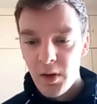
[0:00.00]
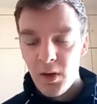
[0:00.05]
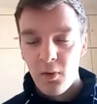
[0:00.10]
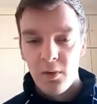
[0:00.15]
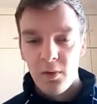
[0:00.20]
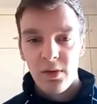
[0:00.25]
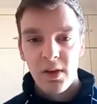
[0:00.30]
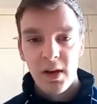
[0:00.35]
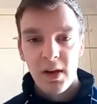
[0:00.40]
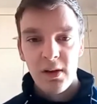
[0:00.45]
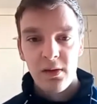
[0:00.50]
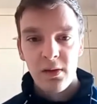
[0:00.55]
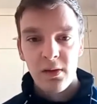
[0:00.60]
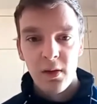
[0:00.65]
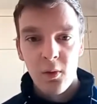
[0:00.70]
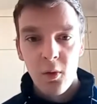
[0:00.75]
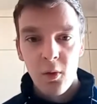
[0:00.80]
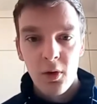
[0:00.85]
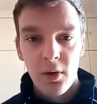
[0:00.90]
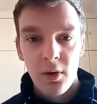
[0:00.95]
sides in the
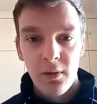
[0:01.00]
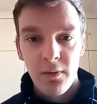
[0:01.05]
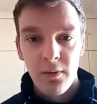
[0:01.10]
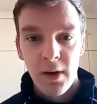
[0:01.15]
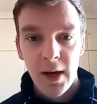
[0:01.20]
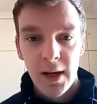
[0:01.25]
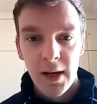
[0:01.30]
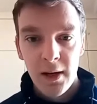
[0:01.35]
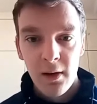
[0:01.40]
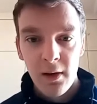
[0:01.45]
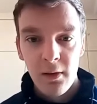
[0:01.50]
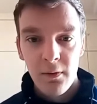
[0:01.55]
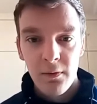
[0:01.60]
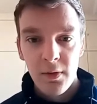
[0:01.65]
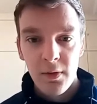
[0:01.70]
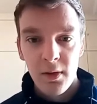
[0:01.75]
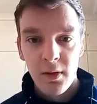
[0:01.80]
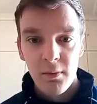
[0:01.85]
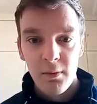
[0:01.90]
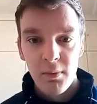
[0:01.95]
quarter-final of
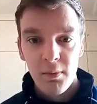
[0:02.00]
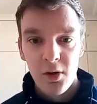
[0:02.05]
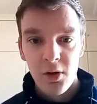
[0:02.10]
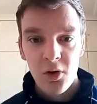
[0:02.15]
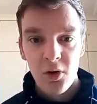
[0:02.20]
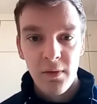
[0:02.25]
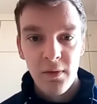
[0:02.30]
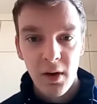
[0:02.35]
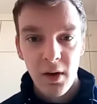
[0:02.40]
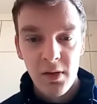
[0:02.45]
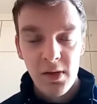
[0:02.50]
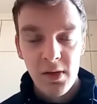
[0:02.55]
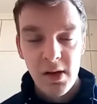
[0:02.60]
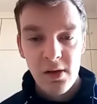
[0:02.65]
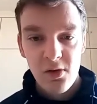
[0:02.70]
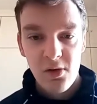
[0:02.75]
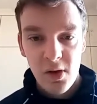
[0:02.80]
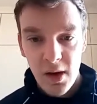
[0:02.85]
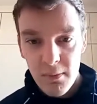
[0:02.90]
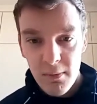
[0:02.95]
the British Universities
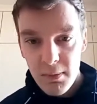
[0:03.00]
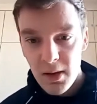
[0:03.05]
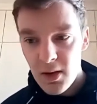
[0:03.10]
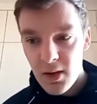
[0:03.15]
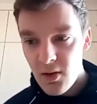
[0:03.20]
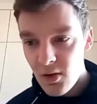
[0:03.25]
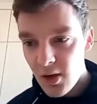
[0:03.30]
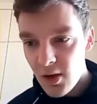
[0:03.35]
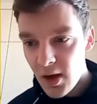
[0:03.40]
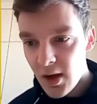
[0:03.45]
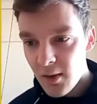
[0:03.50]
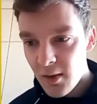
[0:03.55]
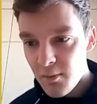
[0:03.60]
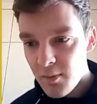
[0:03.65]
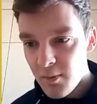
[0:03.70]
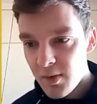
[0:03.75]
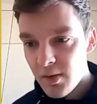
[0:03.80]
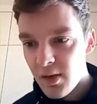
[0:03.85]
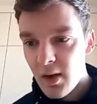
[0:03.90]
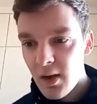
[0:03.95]

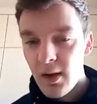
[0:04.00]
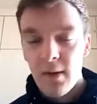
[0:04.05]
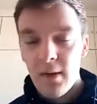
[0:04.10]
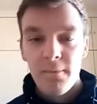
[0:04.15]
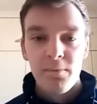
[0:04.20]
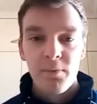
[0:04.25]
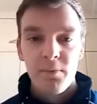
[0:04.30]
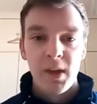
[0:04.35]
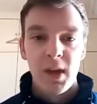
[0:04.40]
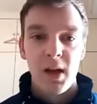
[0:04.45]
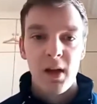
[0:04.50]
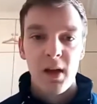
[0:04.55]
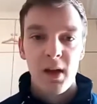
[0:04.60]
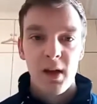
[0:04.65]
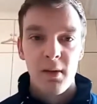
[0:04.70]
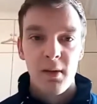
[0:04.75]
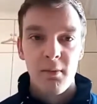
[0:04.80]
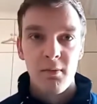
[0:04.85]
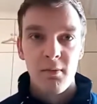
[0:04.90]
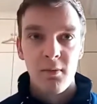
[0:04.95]
Championships.
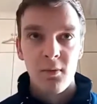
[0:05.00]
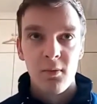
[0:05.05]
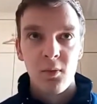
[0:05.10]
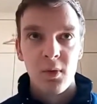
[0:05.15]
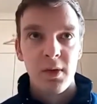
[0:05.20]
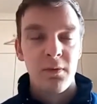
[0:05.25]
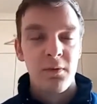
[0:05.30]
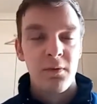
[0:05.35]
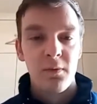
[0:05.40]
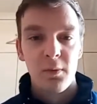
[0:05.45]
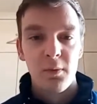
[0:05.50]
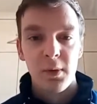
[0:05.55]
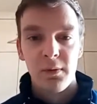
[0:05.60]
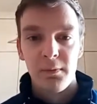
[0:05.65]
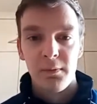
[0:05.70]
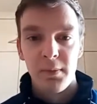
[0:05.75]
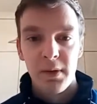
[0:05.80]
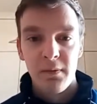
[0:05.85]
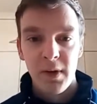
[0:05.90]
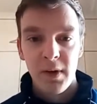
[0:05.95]

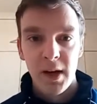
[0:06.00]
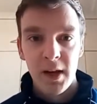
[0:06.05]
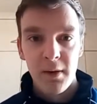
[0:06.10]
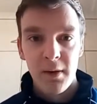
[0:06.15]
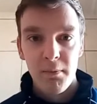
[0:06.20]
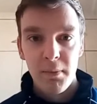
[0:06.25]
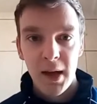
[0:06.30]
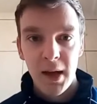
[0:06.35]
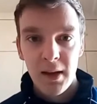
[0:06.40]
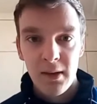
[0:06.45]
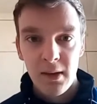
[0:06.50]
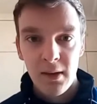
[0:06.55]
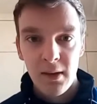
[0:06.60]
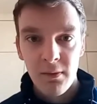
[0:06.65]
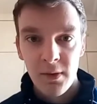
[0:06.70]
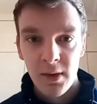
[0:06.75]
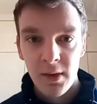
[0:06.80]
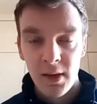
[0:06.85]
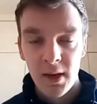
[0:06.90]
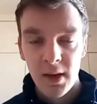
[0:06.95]
We've been very competitive
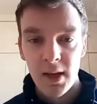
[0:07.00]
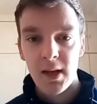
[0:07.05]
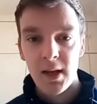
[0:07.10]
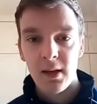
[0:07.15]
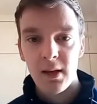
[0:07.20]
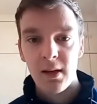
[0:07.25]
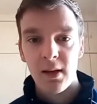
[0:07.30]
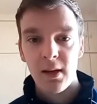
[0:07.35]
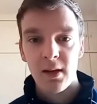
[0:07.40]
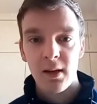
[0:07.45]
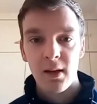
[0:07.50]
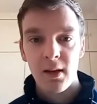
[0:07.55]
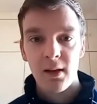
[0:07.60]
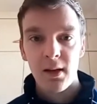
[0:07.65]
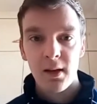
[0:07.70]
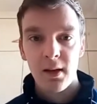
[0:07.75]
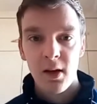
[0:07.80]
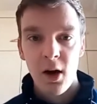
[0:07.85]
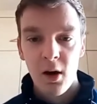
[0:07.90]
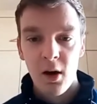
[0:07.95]
in the league and
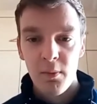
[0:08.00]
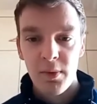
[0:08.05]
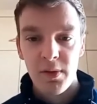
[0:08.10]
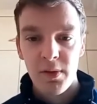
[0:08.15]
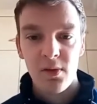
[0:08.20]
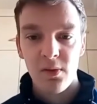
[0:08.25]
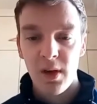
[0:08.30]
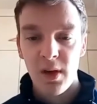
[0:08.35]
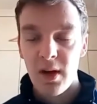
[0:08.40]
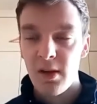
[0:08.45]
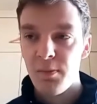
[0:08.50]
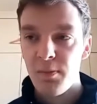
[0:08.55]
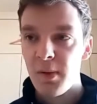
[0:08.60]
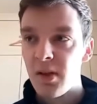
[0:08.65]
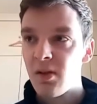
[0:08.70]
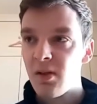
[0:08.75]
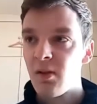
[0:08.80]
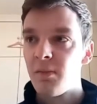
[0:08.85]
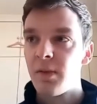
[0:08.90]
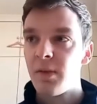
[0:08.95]
the cup. So that's been
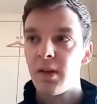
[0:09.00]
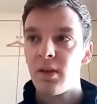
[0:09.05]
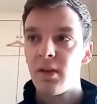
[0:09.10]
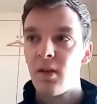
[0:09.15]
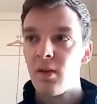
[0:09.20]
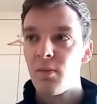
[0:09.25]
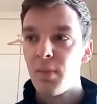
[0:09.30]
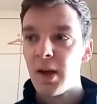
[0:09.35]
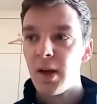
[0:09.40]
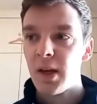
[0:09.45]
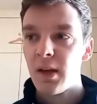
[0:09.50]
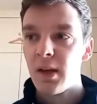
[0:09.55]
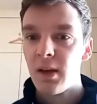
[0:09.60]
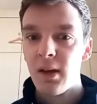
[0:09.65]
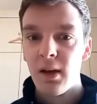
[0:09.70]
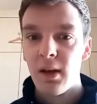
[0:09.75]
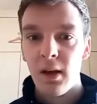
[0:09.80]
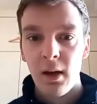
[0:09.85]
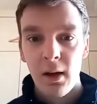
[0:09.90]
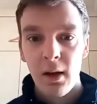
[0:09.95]
something that's
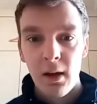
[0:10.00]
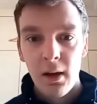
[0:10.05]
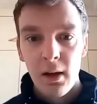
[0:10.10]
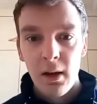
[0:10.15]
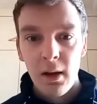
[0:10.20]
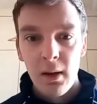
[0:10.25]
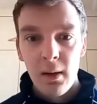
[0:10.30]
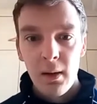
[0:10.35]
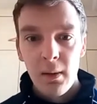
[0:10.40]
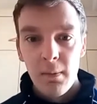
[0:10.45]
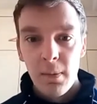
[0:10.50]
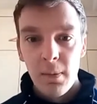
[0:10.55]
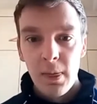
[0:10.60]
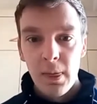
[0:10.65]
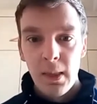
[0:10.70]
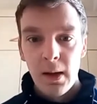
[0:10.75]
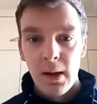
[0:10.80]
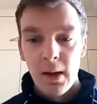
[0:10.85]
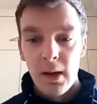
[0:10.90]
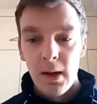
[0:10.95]
been
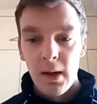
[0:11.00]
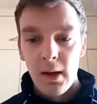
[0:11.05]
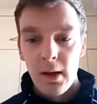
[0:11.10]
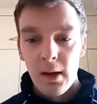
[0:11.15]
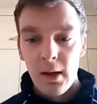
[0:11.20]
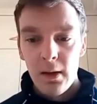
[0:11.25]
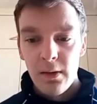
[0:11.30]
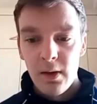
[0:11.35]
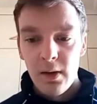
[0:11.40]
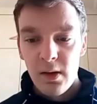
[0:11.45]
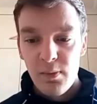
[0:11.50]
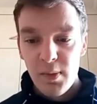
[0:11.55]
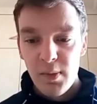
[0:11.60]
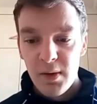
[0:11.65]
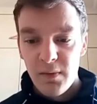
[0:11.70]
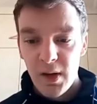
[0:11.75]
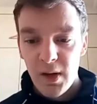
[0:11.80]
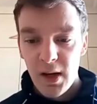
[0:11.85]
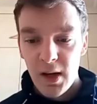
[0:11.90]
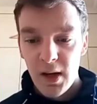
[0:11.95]

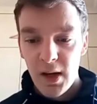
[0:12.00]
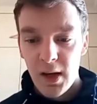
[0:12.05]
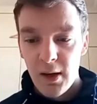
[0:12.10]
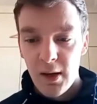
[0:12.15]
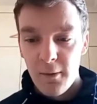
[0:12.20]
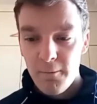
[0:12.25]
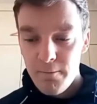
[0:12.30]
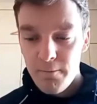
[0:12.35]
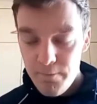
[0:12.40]
very,